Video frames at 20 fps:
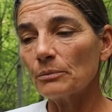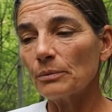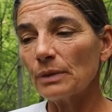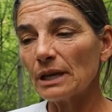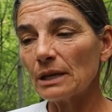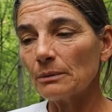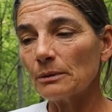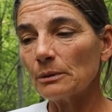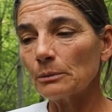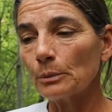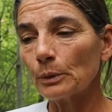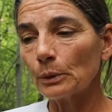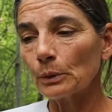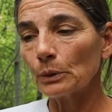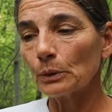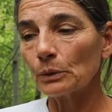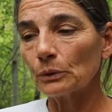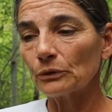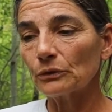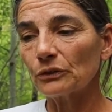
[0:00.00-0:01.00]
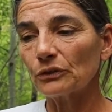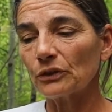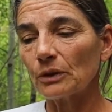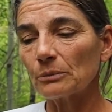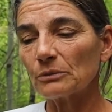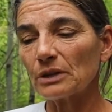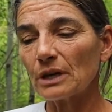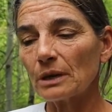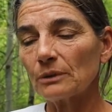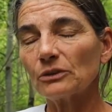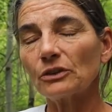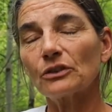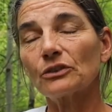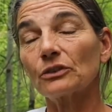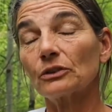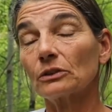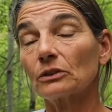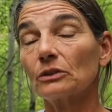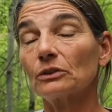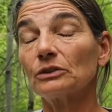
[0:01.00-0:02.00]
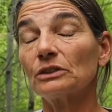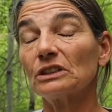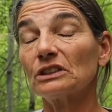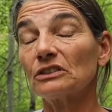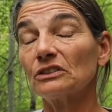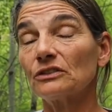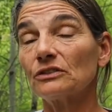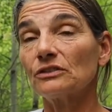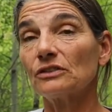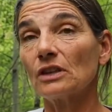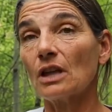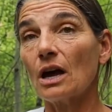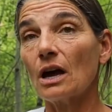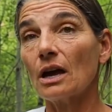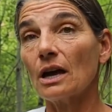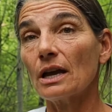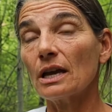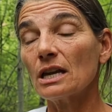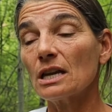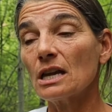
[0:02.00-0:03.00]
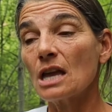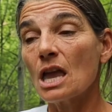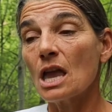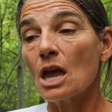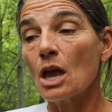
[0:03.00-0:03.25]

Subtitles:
baby birds, sometimes as they're learning to fly,